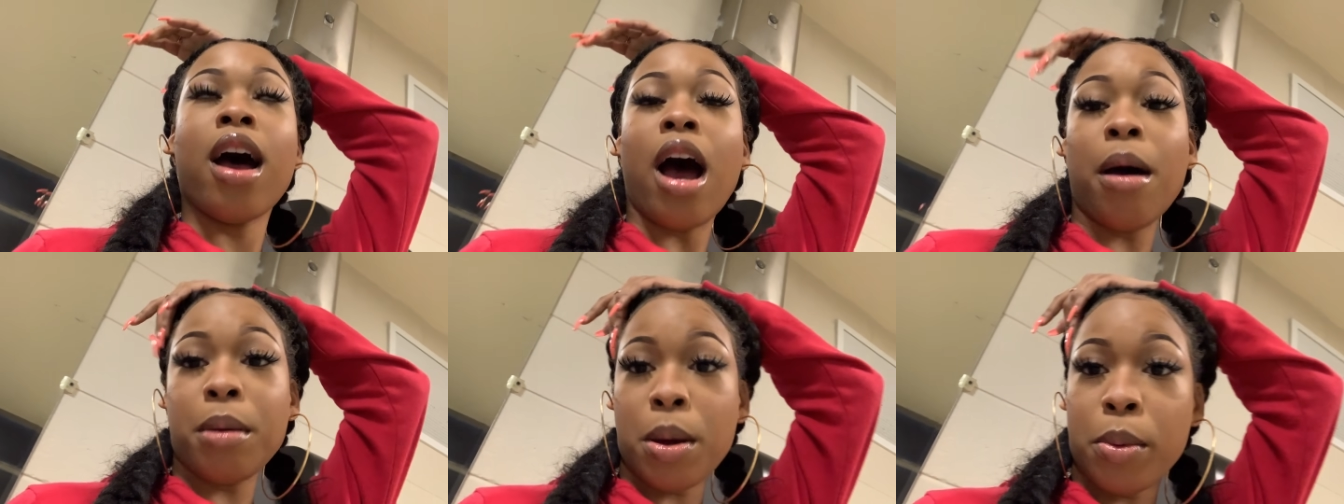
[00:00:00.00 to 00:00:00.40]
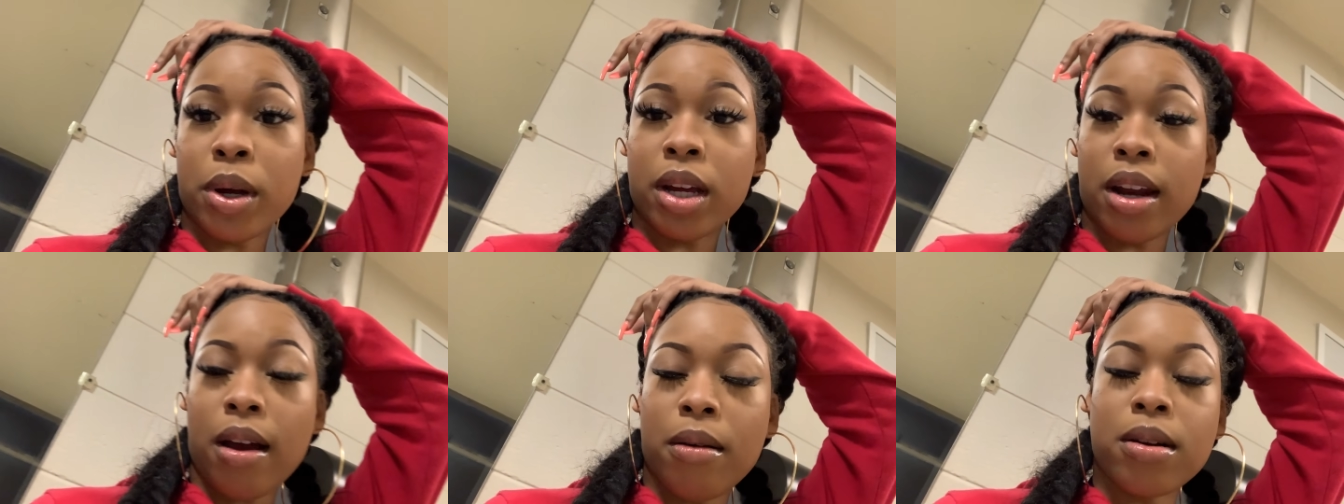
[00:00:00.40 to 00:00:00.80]
I'm not
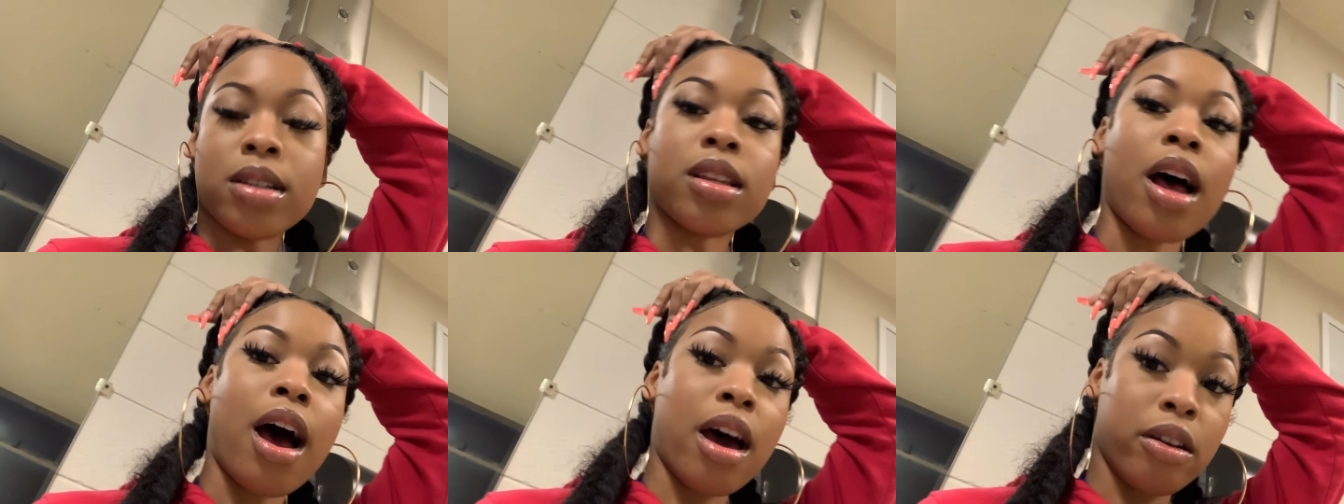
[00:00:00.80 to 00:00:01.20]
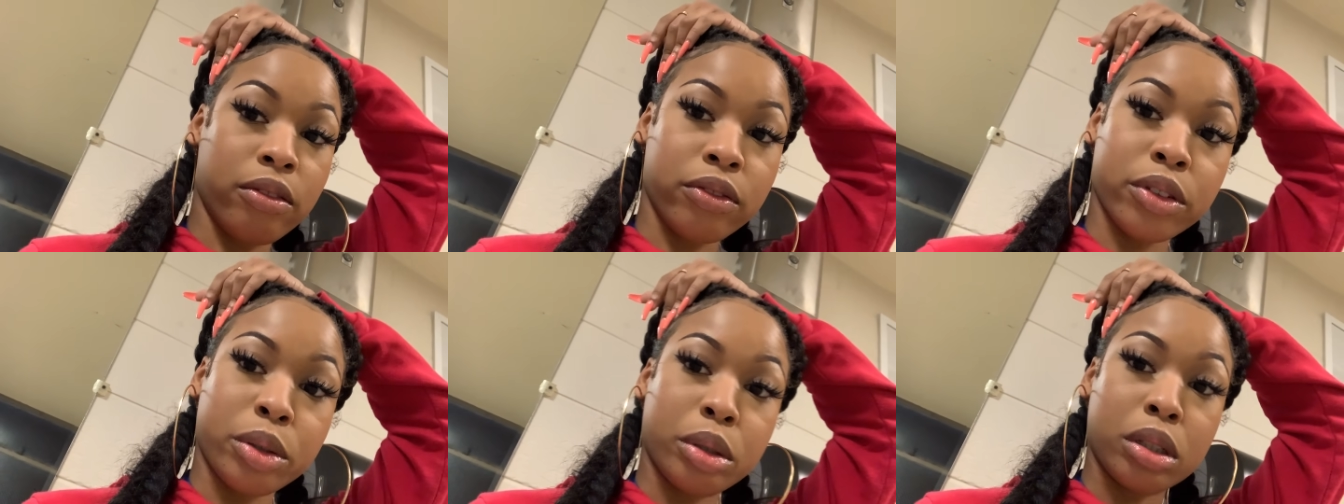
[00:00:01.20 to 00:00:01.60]
working out because I
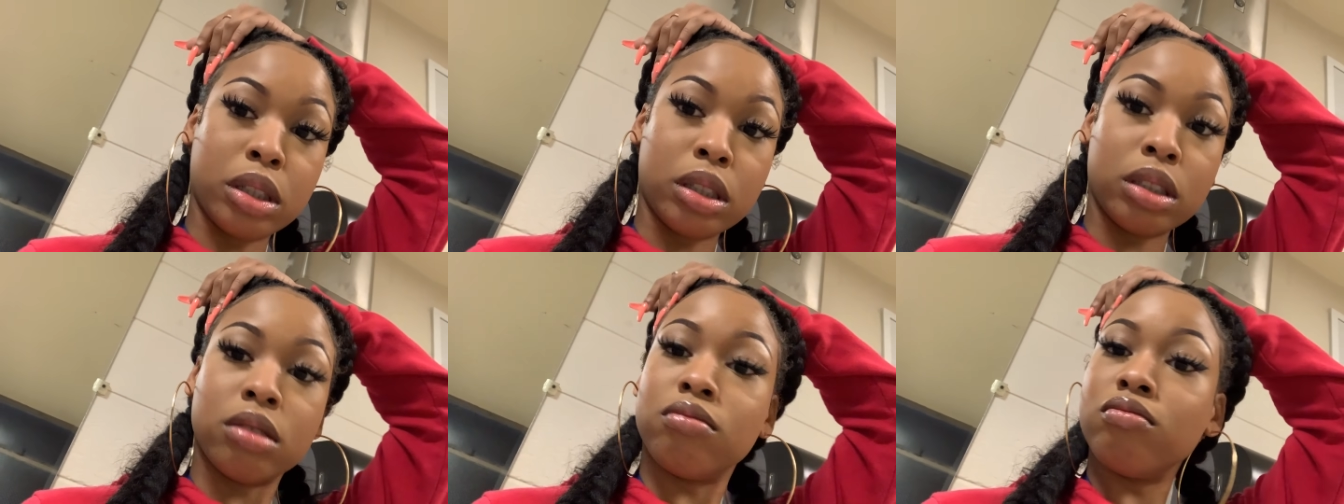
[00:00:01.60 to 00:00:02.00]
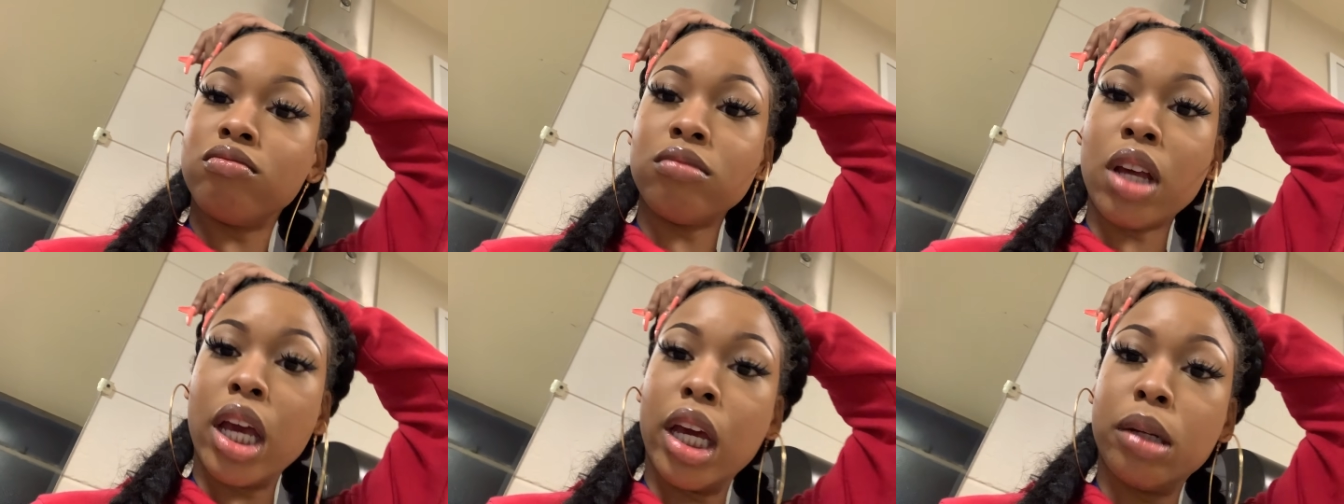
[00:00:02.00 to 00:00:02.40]
don't feel good
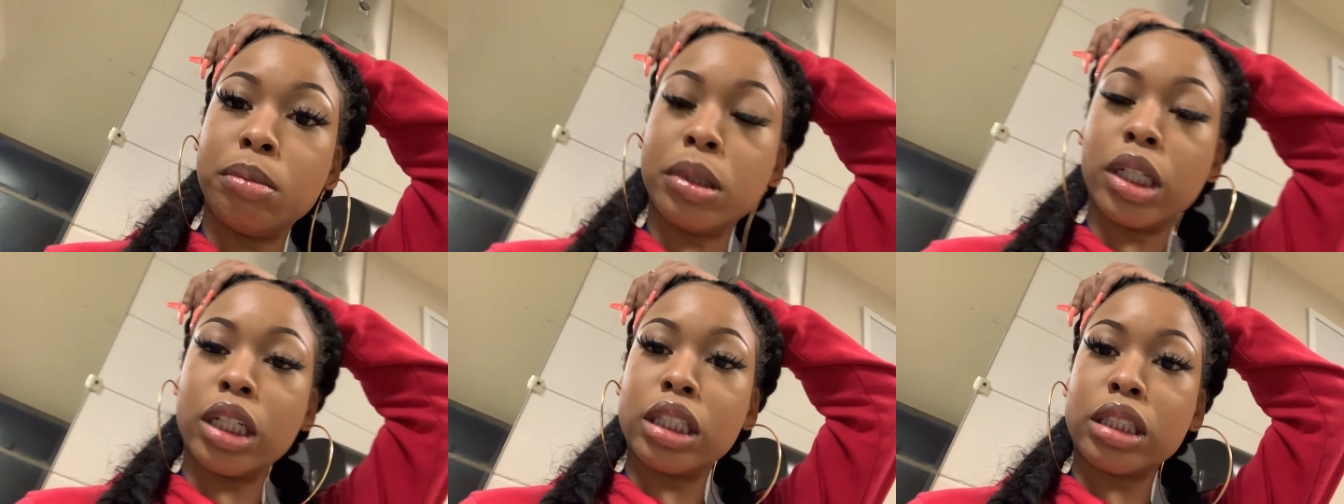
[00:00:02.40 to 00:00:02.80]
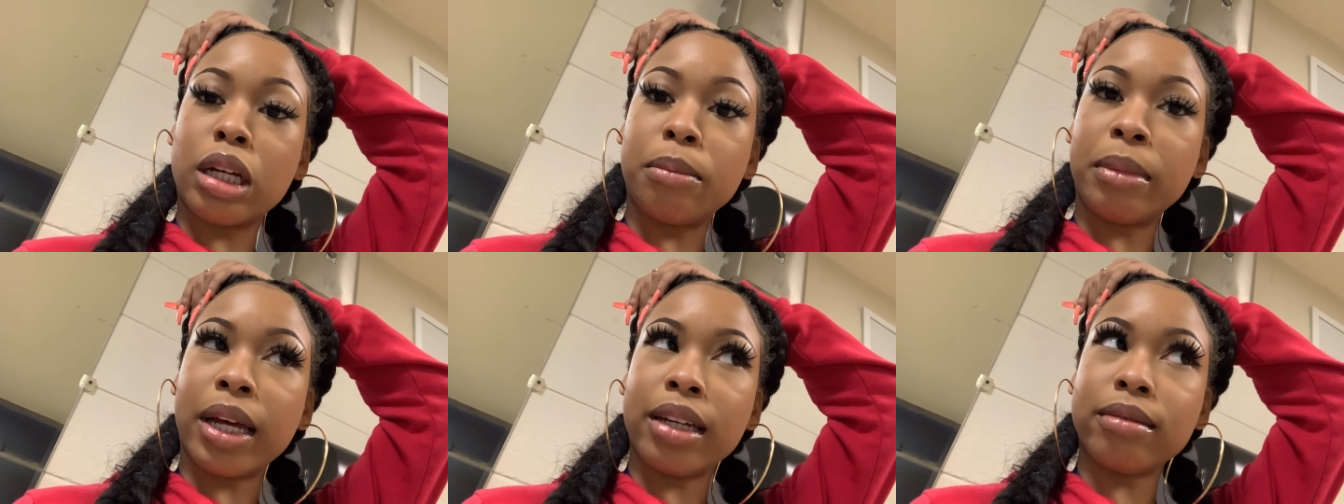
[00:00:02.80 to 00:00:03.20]
and because
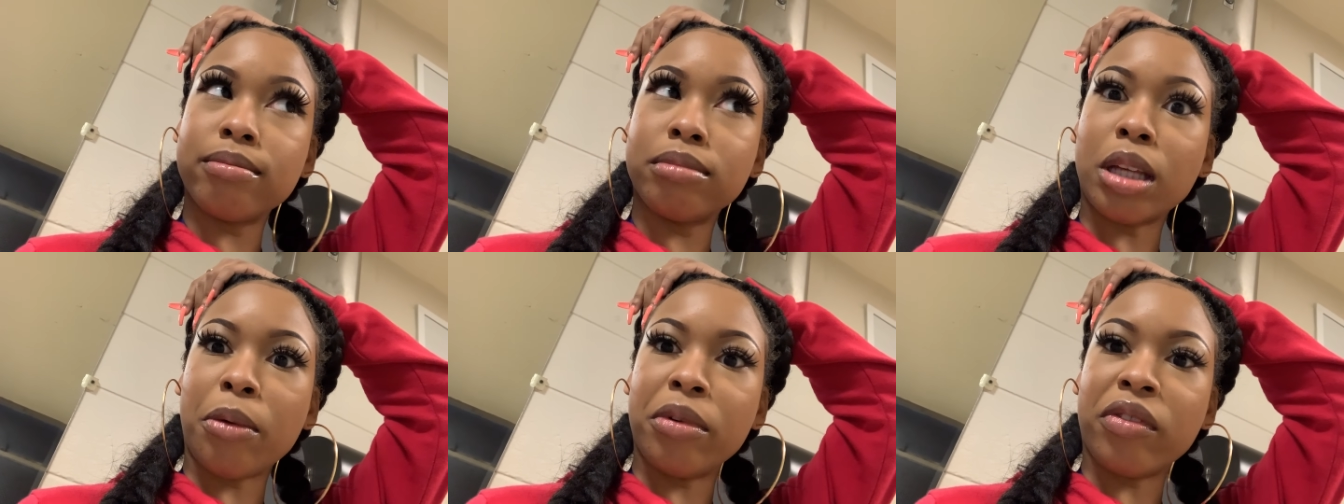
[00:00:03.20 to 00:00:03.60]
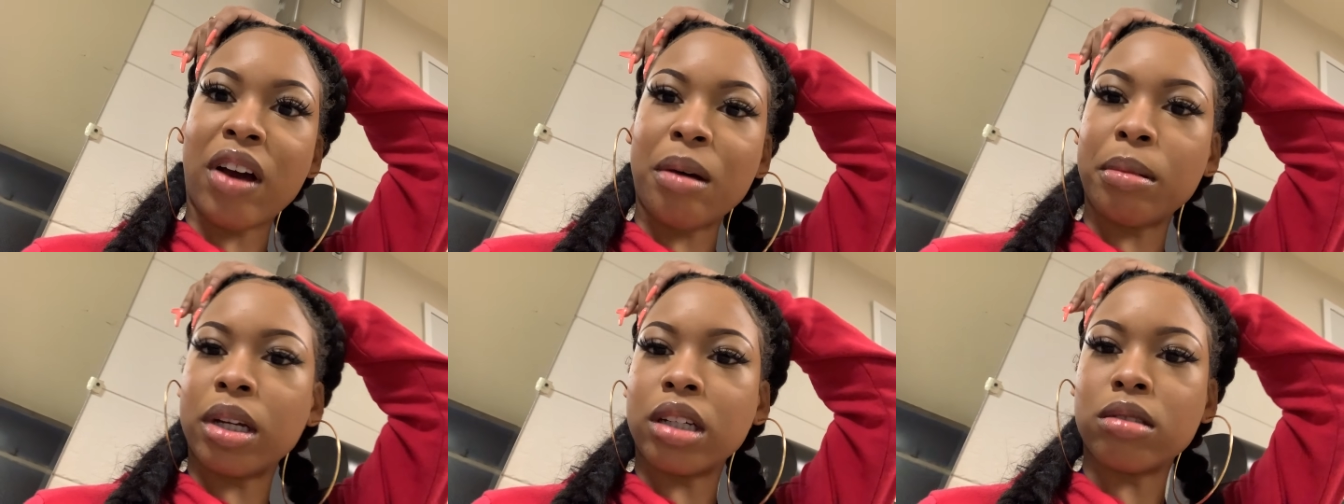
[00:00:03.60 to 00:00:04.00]
I'm like
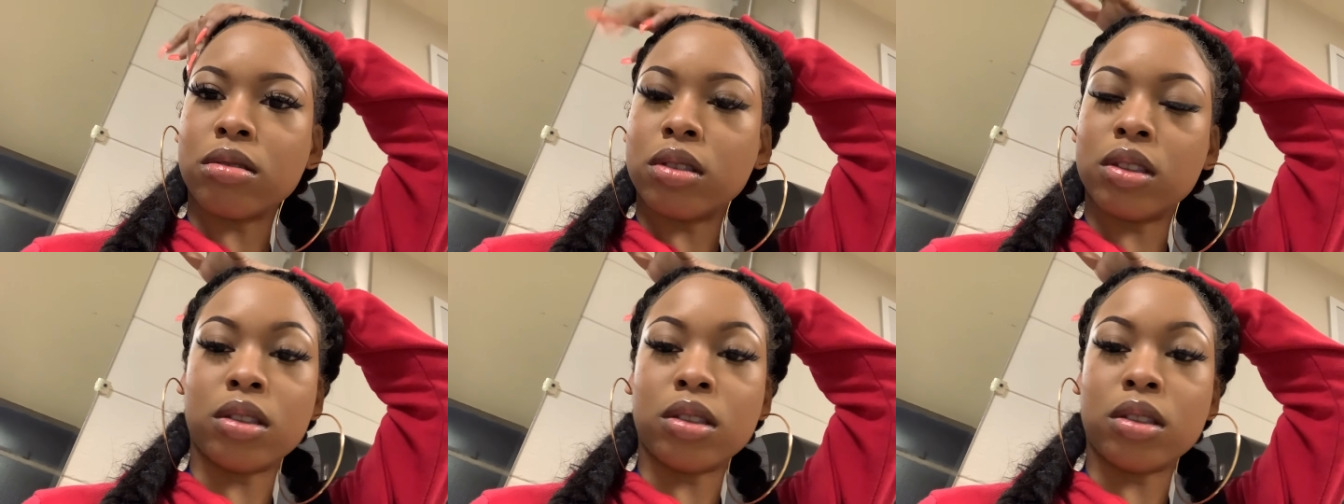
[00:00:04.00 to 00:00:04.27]
75 pounds,